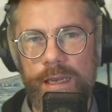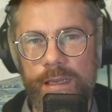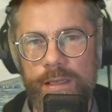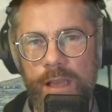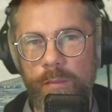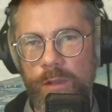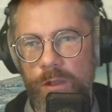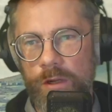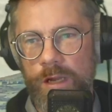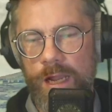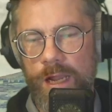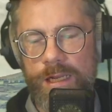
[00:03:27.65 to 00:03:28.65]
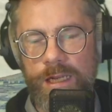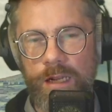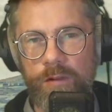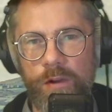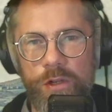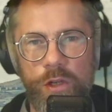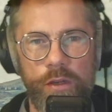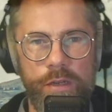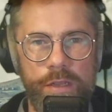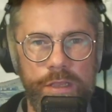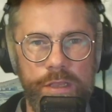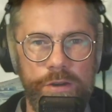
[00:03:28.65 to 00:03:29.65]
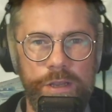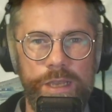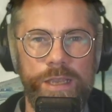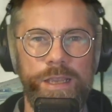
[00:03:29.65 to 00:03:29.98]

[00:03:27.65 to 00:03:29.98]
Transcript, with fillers: Psalm 119, verse 130.